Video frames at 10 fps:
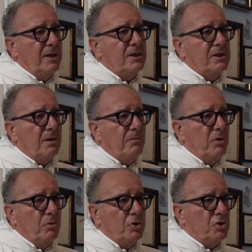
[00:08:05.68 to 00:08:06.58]

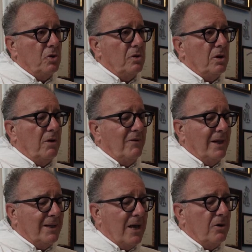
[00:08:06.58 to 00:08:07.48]
distribution of
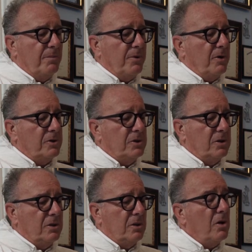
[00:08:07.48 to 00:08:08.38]
latanoprost
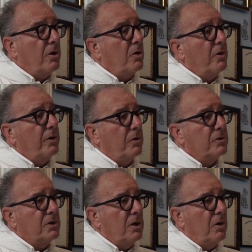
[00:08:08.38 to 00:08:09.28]
or
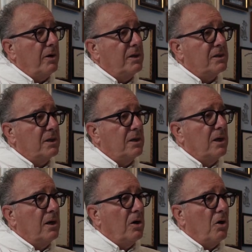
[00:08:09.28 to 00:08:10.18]
corticosteroids
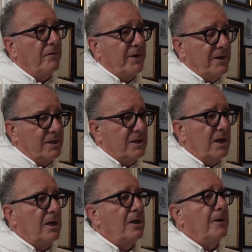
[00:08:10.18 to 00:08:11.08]
over the
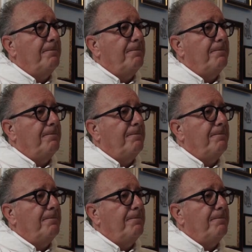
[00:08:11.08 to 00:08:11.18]
skin.